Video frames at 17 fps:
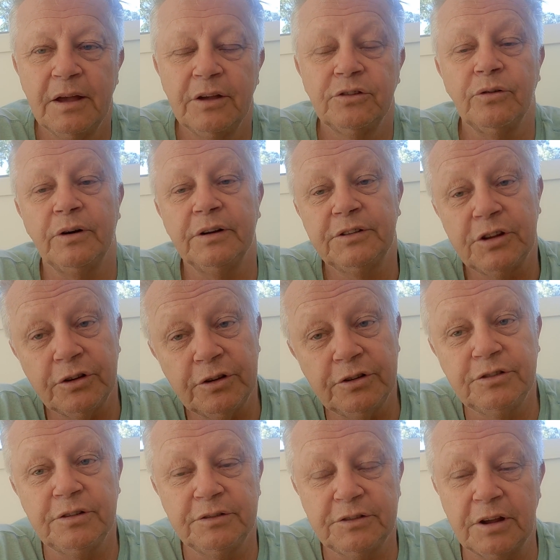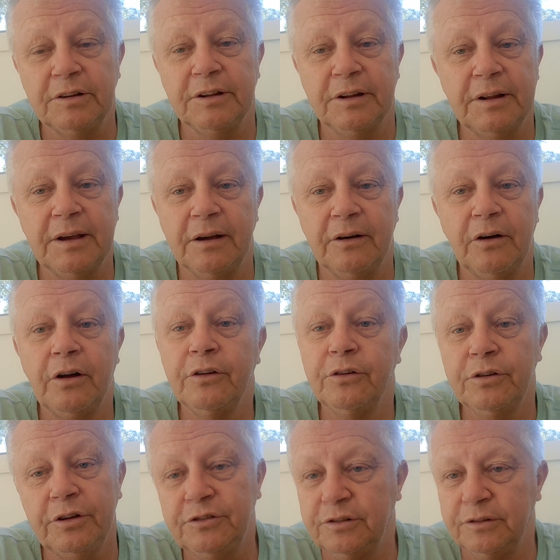So I'd tell you now, I'd
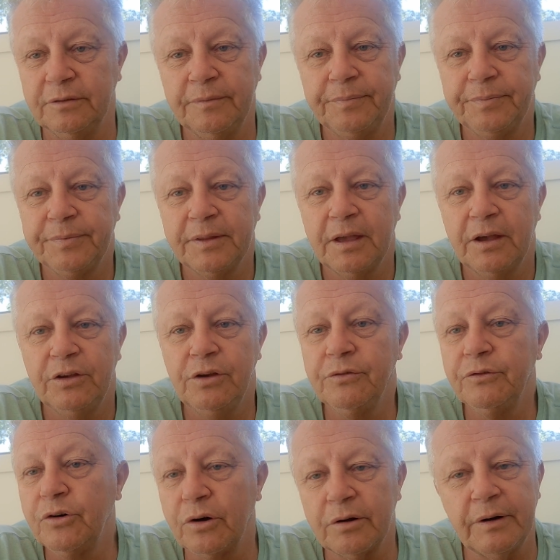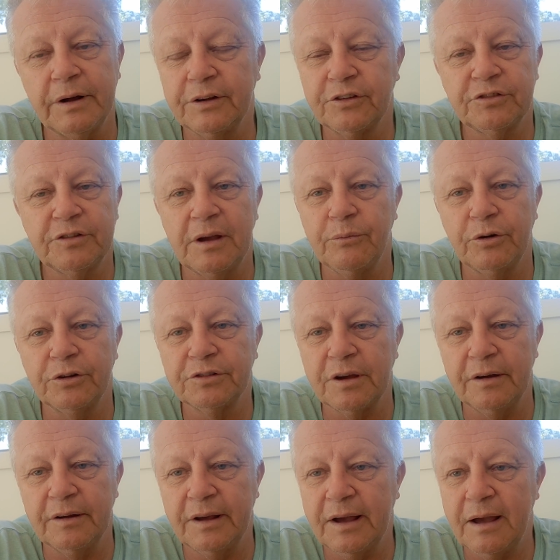urge you, you've got to understand what's
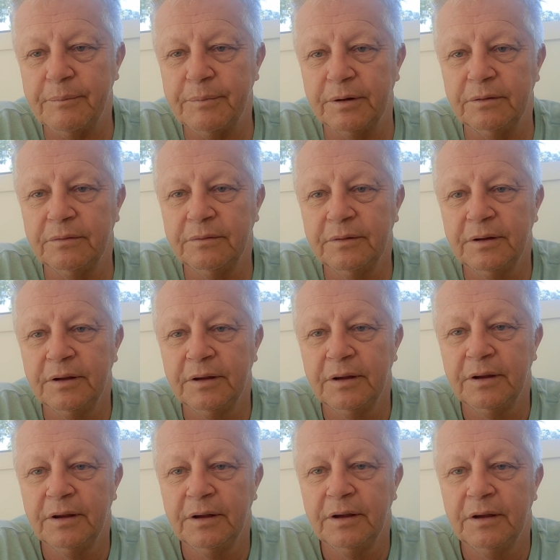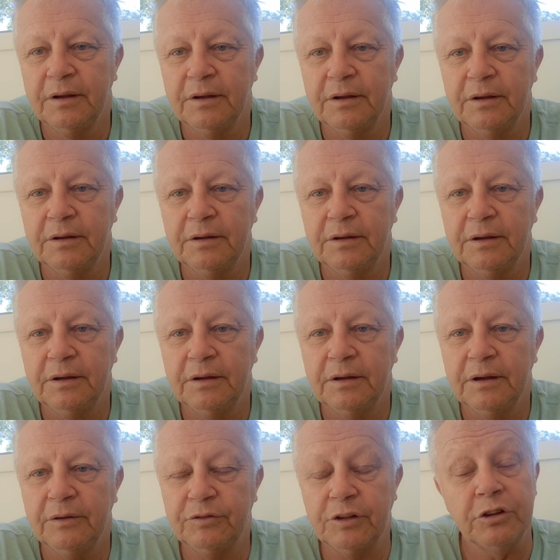going to happen.
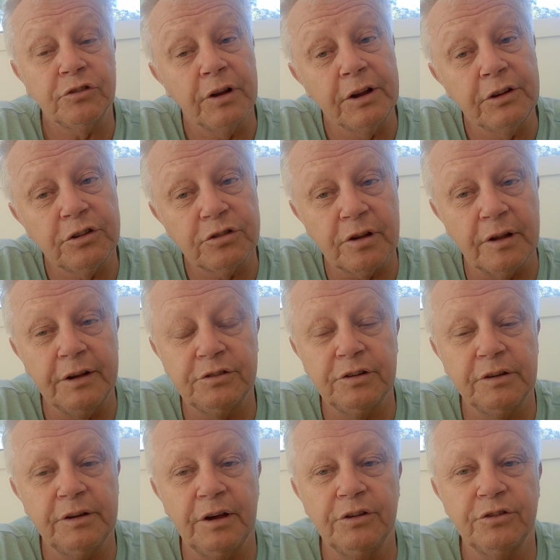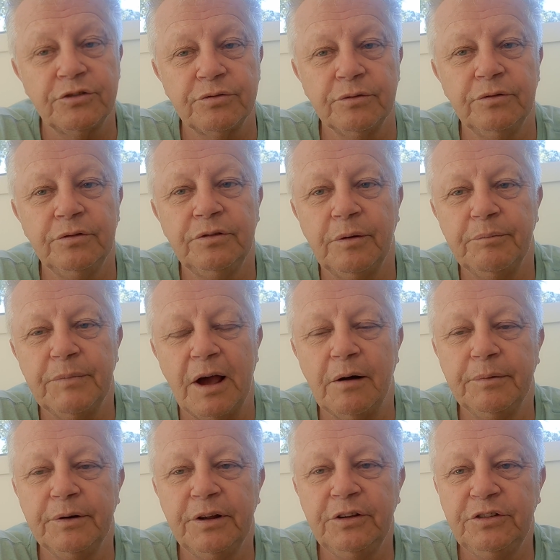If this legislation goes through that the
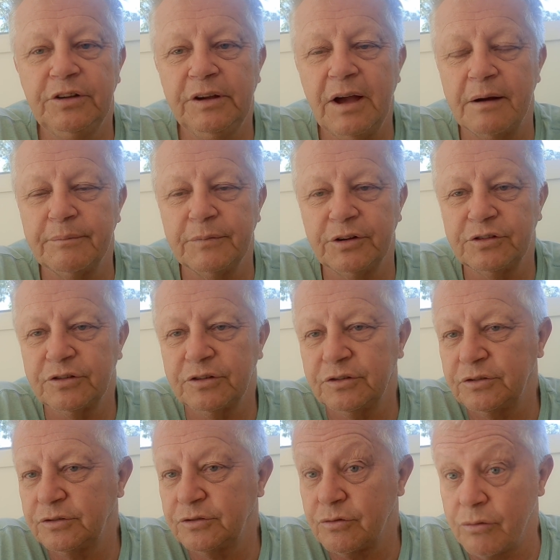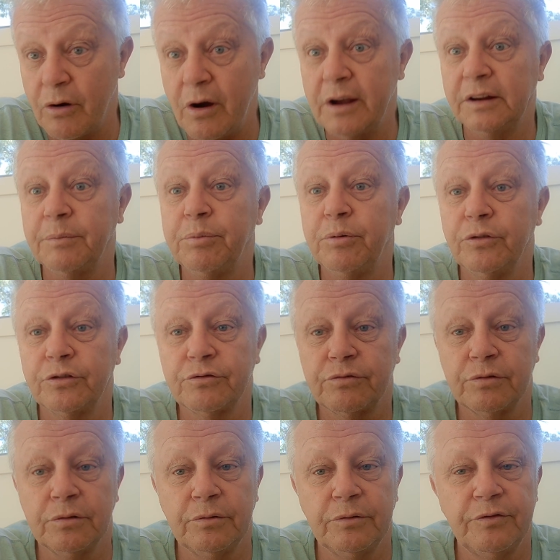Albanese government's trying to push
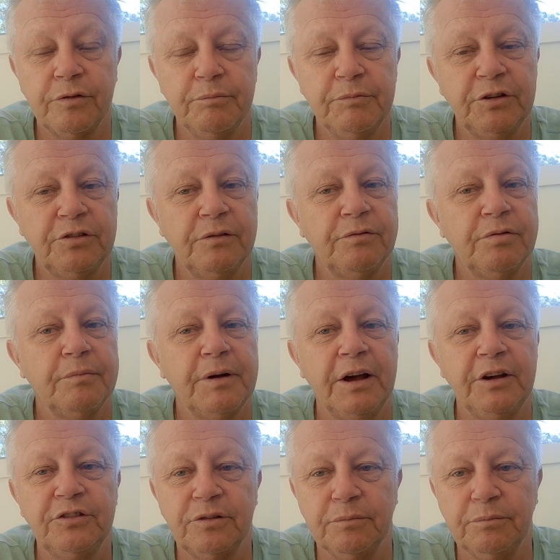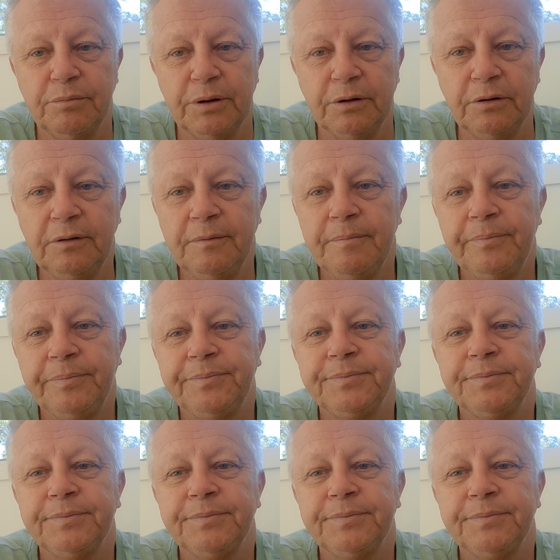through for misinformation bill,